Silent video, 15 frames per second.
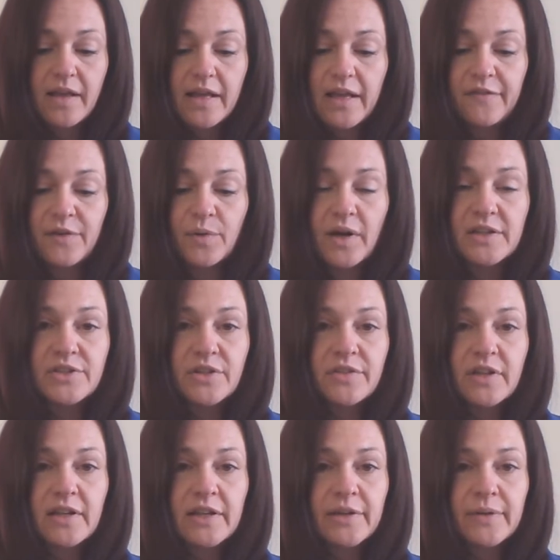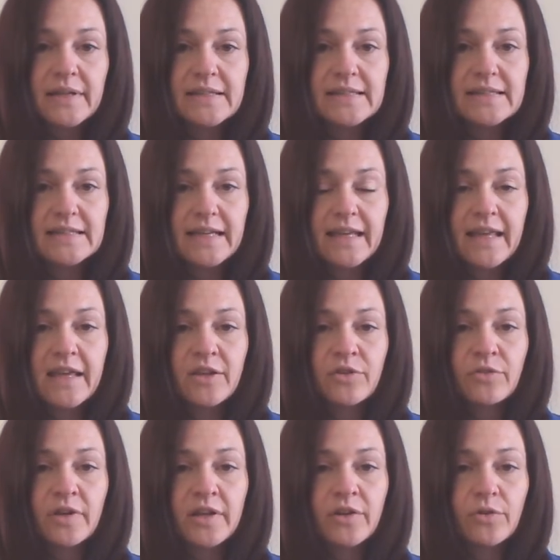If you are doing the gluing and sticking,
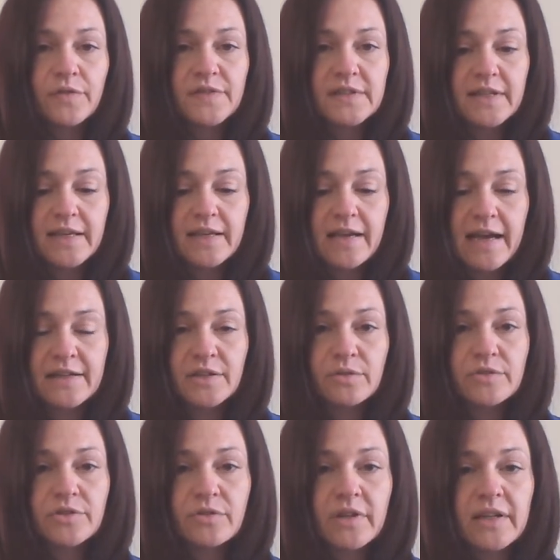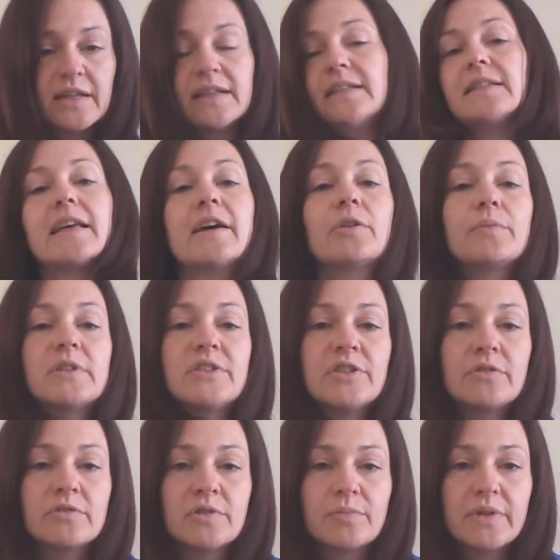you're going to obviously, adults, you're going to need to help the
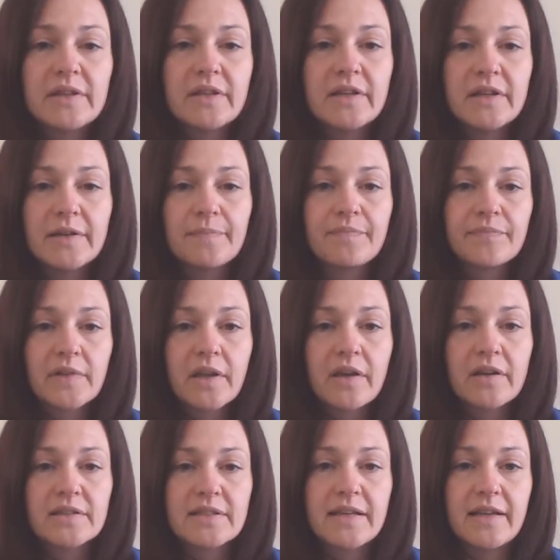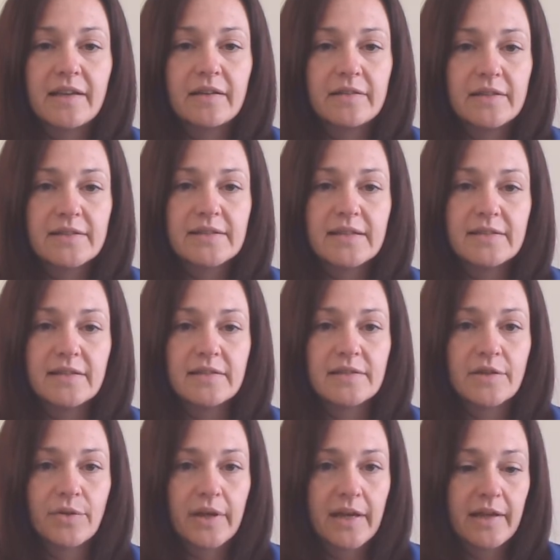children with the cutting and the scissors,
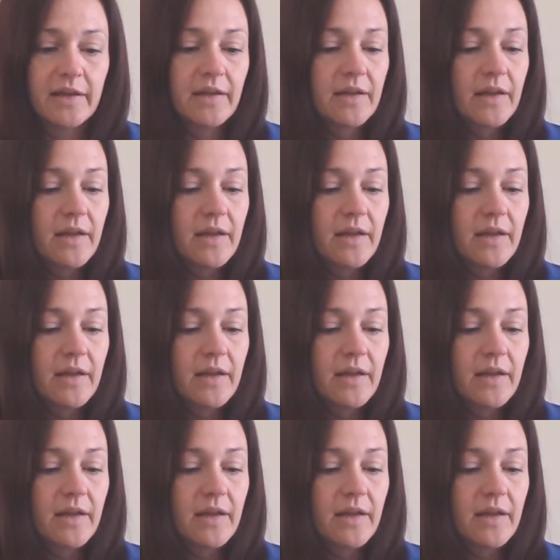okay?